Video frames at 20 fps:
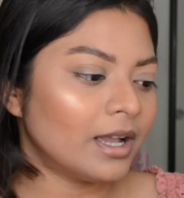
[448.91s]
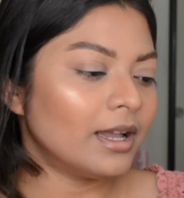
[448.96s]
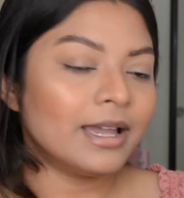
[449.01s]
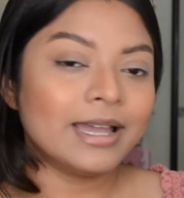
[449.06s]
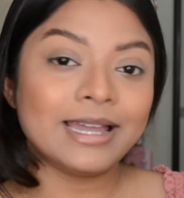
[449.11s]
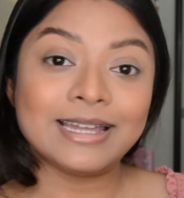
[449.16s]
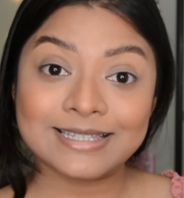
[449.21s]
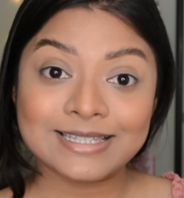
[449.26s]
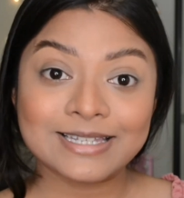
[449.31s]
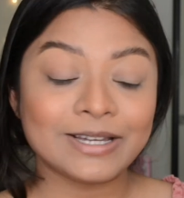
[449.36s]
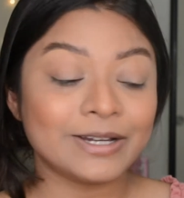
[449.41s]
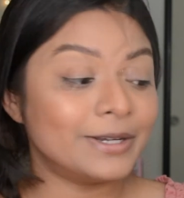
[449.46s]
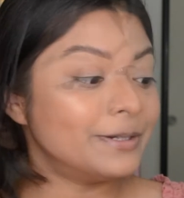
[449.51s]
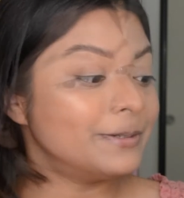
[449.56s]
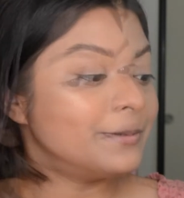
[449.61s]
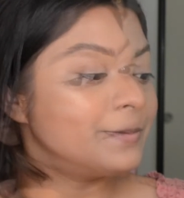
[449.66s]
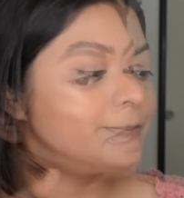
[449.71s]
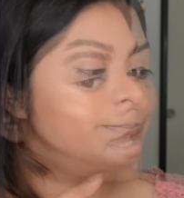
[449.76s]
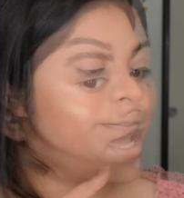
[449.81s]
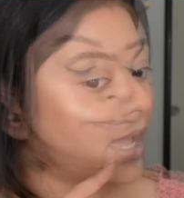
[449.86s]
It's good.
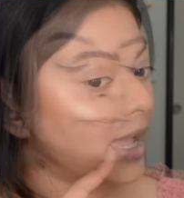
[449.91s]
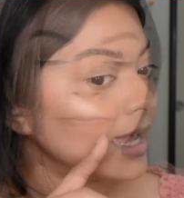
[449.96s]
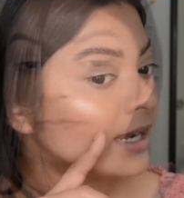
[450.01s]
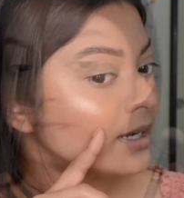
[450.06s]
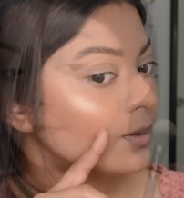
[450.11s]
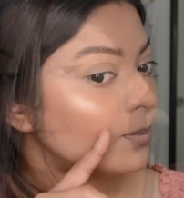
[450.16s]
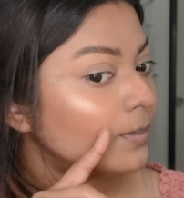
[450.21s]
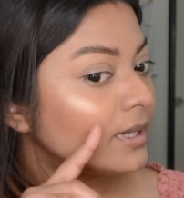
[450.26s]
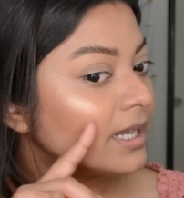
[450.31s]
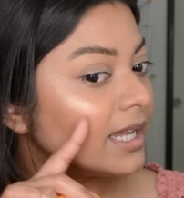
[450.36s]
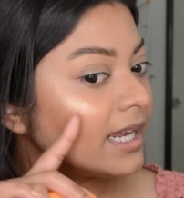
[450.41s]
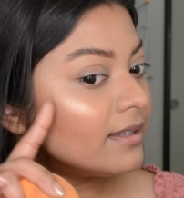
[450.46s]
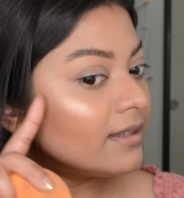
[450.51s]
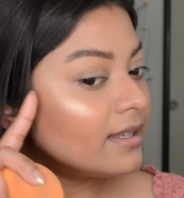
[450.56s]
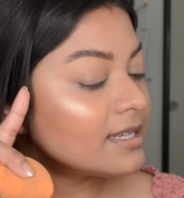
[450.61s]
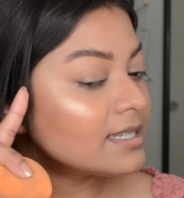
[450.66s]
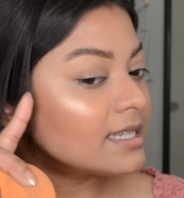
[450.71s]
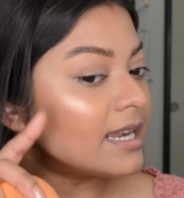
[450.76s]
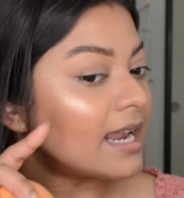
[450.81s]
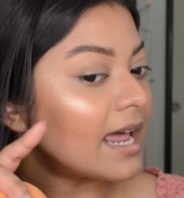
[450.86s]
And to blend
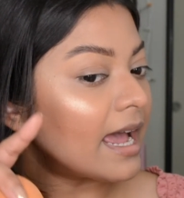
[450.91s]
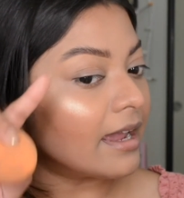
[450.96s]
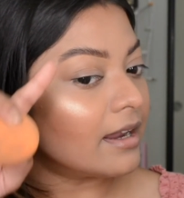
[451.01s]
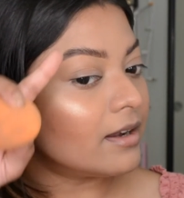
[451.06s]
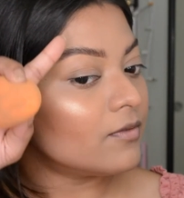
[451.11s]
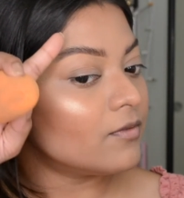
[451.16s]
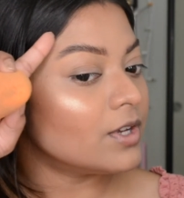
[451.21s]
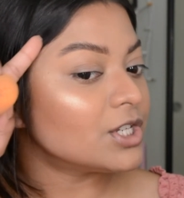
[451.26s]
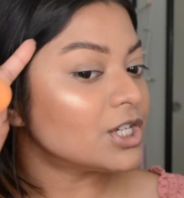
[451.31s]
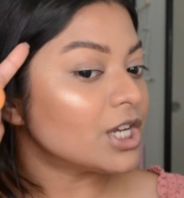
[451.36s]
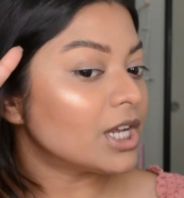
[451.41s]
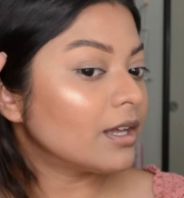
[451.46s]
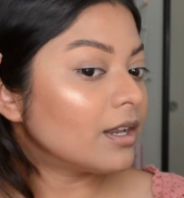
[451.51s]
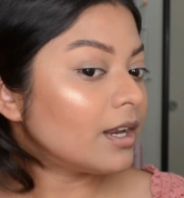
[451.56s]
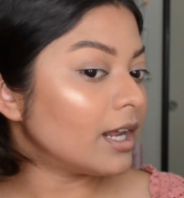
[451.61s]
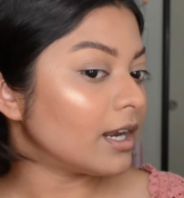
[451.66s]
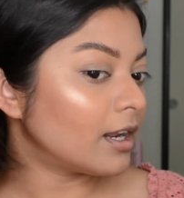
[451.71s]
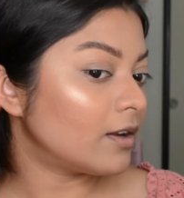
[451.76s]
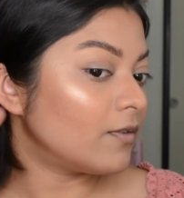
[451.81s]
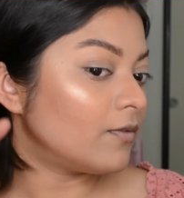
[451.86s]
this line which I
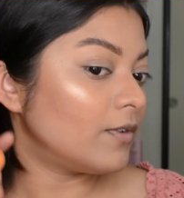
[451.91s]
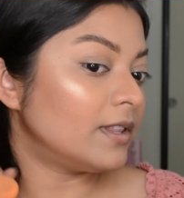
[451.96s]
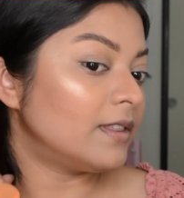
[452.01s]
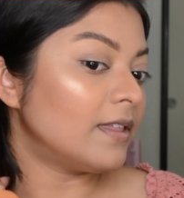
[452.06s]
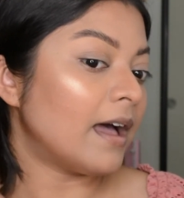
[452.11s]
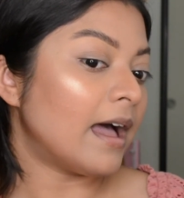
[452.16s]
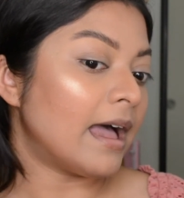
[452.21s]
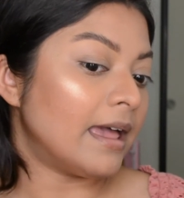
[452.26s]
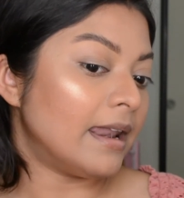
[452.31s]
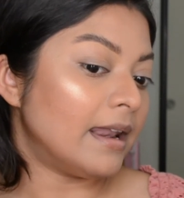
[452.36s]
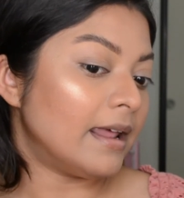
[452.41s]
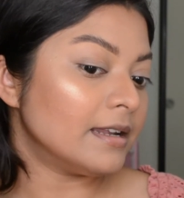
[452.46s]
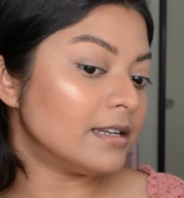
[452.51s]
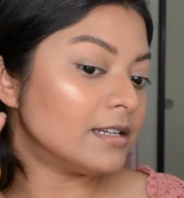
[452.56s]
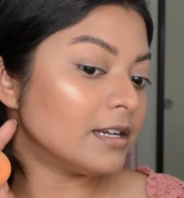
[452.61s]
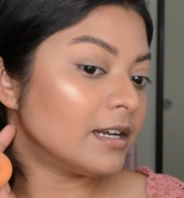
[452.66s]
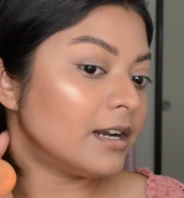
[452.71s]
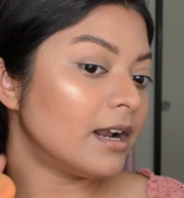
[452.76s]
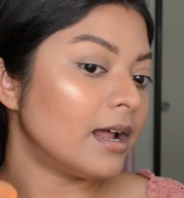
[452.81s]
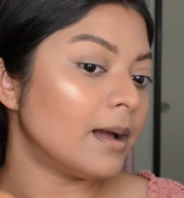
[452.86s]
created with
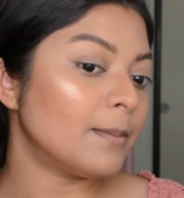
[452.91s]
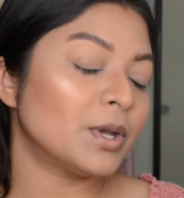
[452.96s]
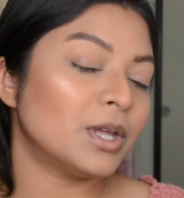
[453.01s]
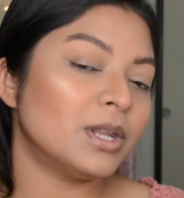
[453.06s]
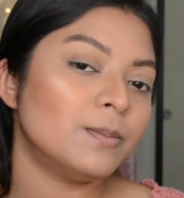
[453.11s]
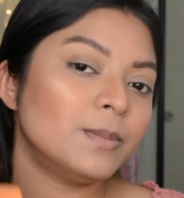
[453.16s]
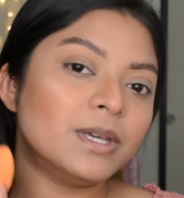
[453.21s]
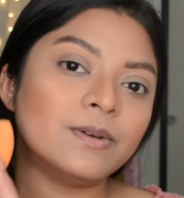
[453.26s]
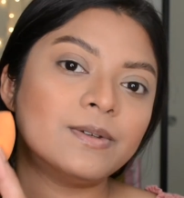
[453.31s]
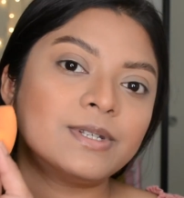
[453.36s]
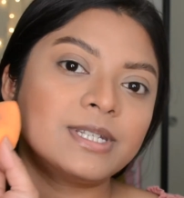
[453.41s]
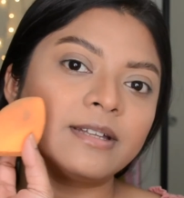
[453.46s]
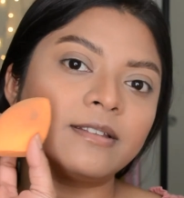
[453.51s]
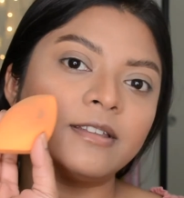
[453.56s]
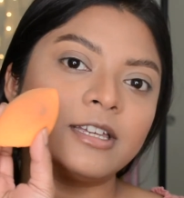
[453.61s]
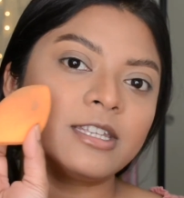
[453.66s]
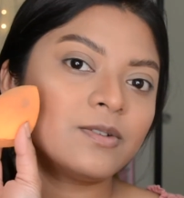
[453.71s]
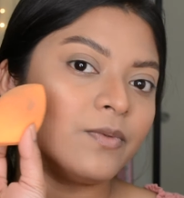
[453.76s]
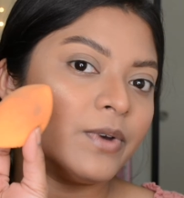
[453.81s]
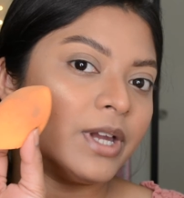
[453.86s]
highlighter, I'm going to be using
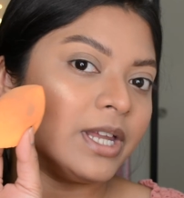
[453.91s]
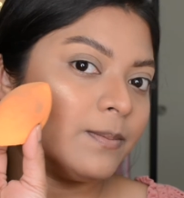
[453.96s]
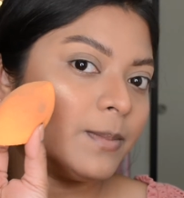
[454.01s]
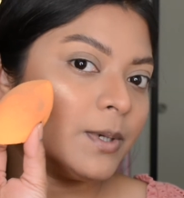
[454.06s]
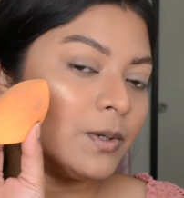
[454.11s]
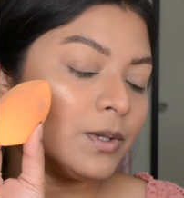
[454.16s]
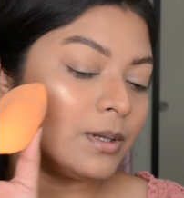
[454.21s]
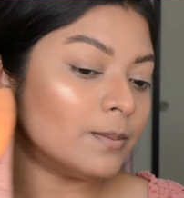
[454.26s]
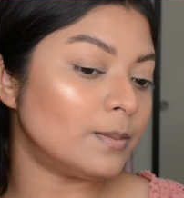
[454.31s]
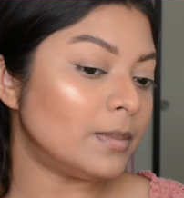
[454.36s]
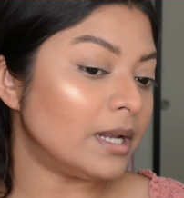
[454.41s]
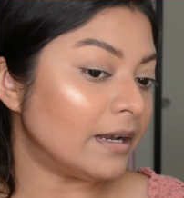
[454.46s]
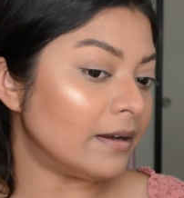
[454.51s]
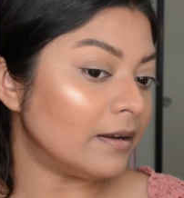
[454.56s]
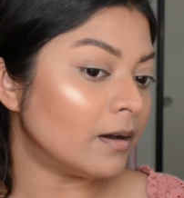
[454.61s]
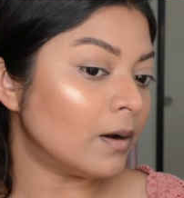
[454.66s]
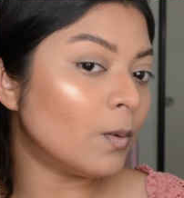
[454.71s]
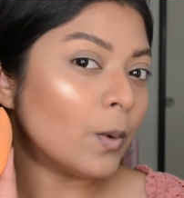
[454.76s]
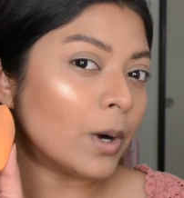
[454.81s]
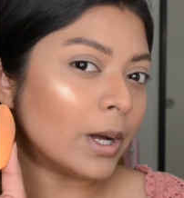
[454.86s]
this Wet Beauty
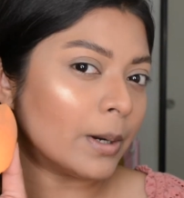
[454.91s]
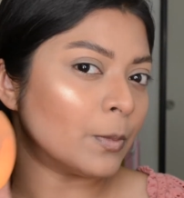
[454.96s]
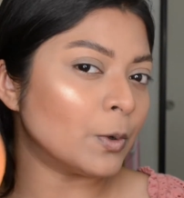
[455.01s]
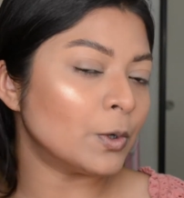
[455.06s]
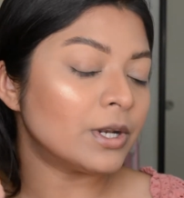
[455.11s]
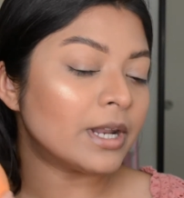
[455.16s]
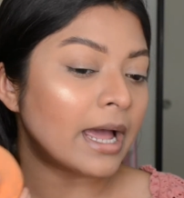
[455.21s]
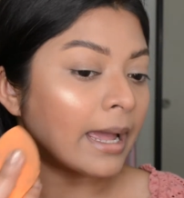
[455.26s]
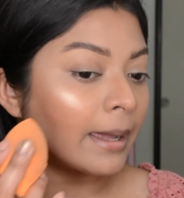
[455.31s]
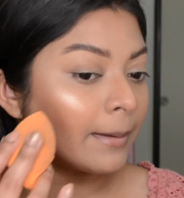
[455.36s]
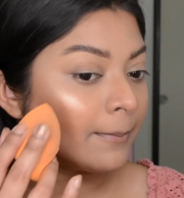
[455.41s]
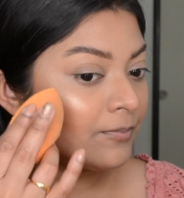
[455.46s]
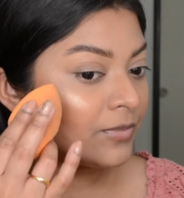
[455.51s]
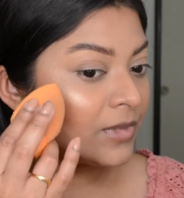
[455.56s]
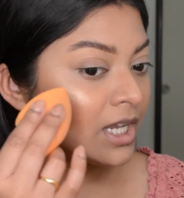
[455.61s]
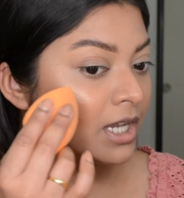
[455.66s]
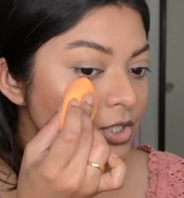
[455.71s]
blender one more time.